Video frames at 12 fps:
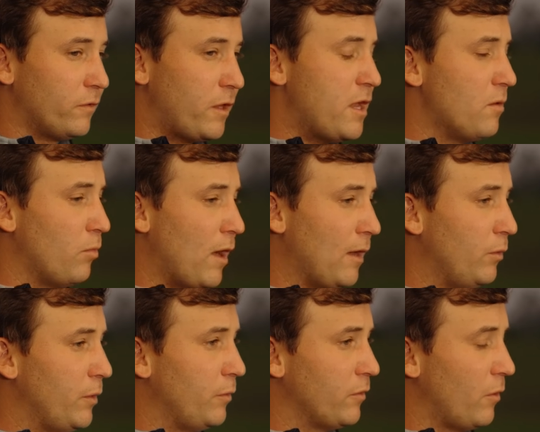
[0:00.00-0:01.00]
Keegan Bradley
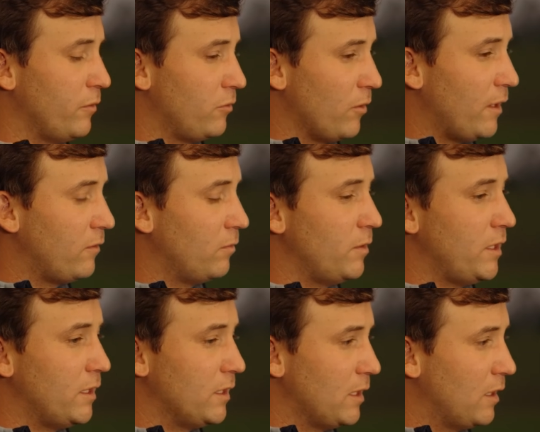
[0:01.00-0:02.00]
was always great to
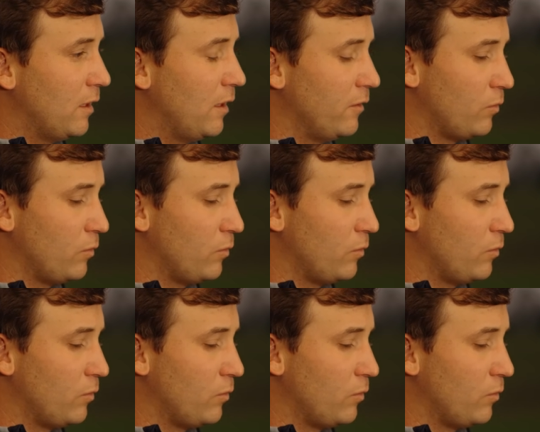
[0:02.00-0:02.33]
me uh, as